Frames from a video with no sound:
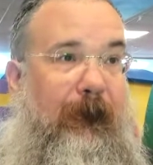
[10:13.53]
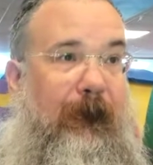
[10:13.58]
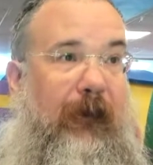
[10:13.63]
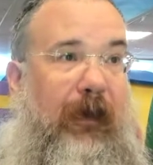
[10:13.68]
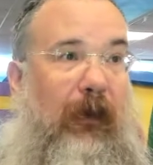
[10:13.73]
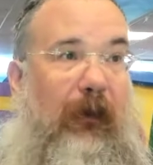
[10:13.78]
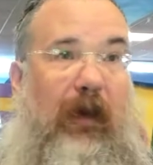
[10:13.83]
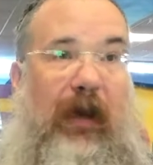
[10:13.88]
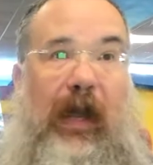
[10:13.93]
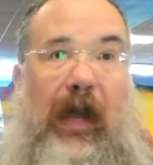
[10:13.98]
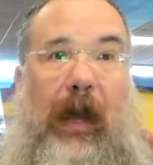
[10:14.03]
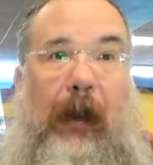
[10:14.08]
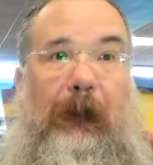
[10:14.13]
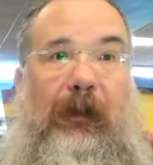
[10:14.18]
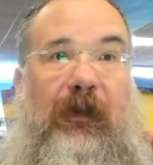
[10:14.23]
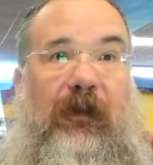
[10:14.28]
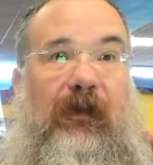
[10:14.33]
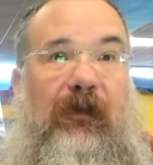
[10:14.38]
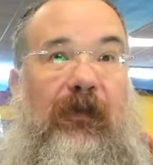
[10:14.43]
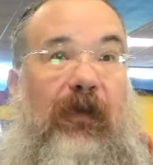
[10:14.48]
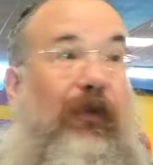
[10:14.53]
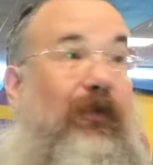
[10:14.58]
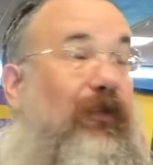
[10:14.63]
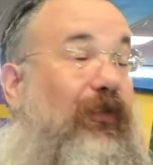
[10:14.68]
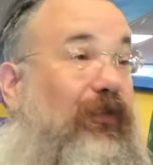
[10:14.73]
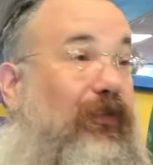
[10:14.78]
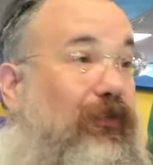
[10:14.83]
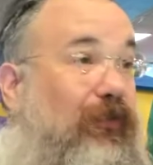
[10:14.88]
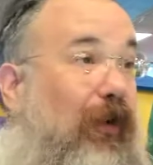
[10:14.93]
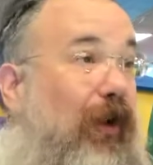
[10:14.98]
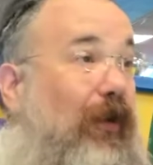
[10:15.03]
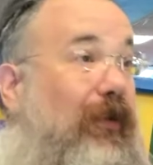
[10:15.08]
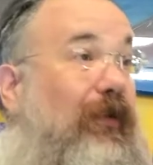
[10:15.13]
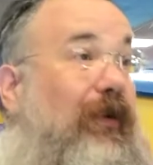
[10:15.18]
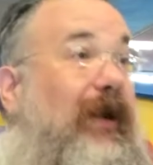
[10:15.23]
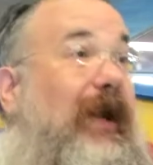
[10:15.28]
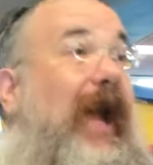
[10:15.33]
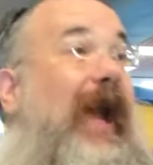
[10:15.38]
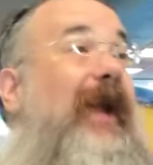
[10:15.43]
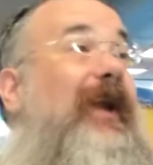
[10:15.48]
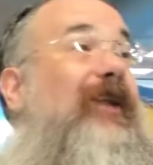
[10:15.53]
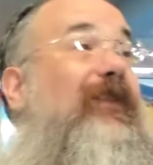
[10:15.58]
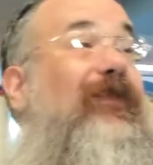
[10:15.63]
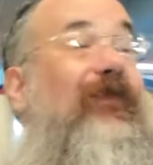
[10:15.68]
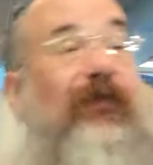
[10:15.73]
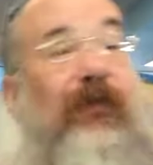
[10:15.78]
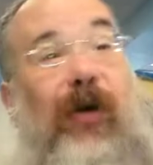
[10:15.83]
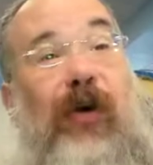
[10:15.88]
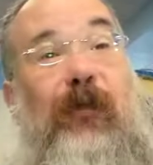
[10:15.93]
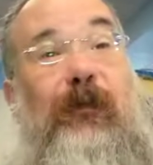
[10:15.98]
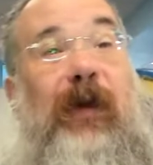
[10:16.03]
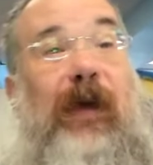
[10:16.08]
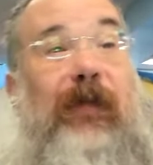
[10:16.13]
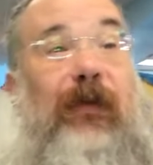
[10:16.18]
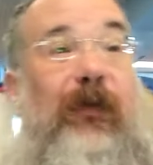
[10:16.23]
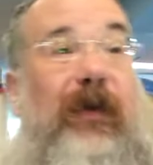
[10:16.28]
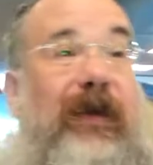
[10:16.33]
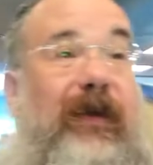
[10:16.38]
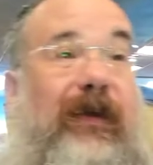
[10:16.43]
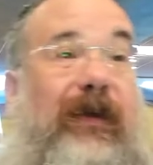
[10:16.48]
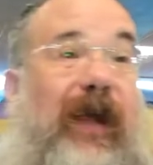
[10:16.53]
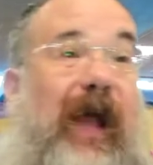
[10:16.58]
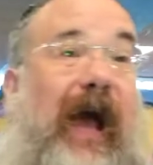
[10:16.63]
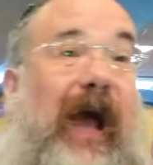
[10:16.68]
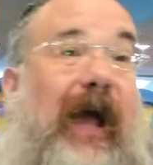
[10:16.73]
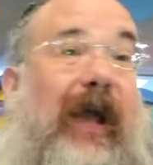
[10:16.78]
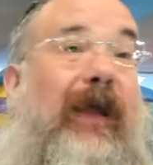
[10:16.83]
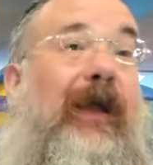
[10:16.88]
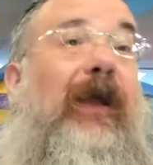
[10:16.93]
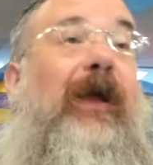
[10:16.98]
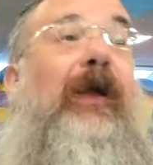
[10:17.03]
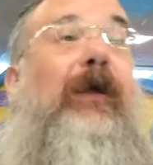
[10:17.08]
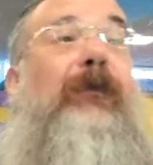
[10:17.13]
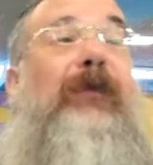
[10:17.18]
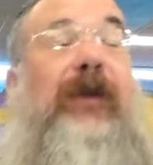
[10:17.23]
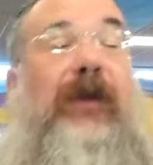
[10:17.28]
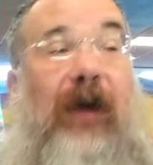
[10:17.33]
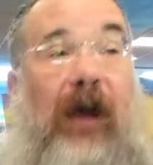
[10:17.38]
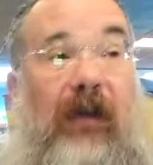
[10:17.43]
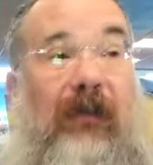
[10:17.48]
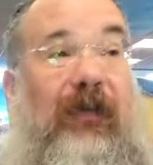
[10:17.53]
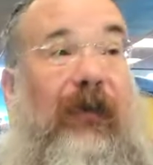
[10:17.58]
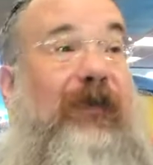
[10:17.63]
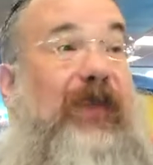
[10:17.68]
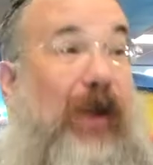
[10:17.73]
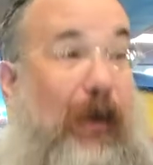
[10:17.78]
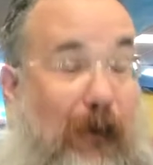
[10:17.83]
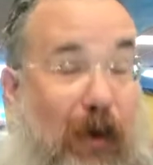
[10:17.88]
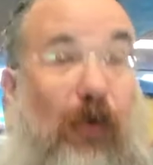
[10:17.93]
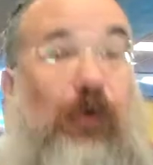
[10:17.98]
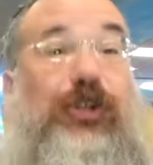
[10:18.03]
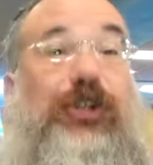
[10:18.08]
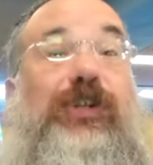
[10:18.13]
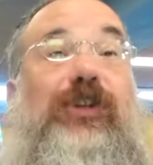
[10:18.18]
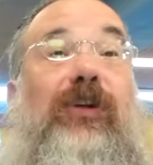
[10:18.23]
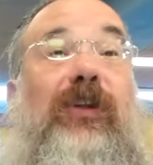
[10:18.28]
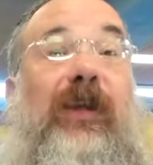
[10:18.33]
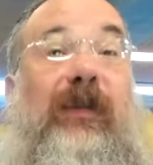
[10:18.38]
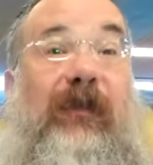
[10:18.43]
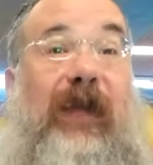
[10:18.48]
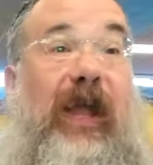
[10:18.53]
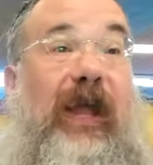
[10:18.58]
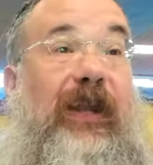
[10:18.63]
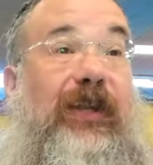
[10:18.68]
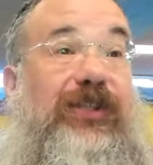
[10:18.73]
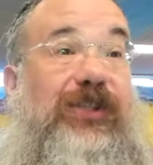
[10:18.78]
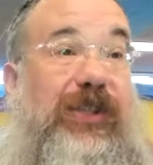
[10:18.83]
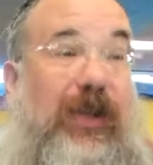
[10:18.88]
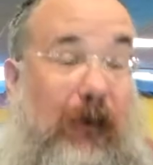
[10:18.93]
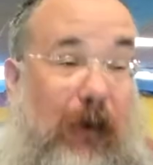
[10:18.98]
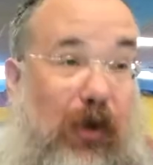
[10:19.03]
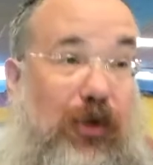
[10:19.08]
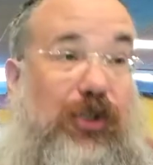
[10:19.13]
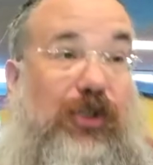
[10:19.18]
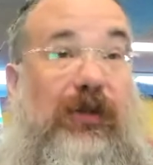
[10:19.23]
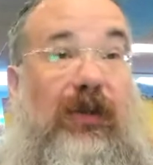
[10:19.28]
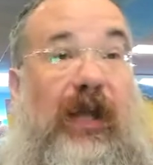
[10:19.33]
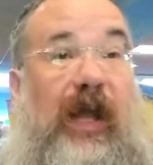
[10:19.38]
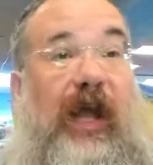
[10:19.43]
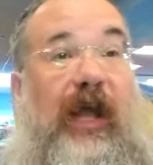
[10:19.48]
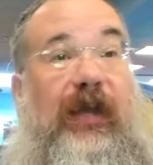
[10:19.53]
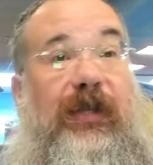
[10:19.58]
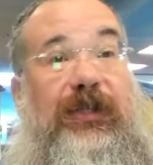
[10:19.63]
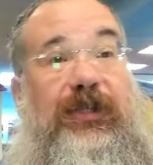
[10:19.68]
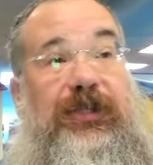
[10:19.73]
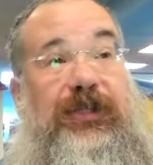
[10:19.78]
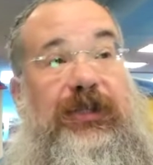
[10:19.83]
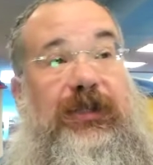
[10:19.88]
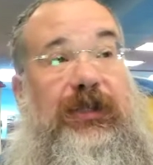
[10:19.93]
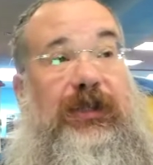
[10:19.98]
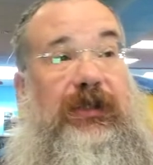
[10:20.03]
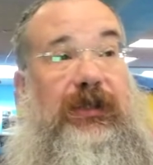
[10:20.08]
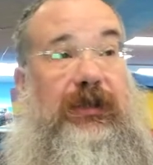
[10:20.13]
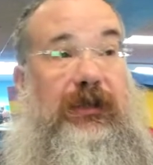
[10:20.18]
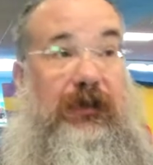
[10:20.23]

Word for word: And what happens? The stronger guy gets thrown by the weaker guy because of the emotional advantage, the emotional edge.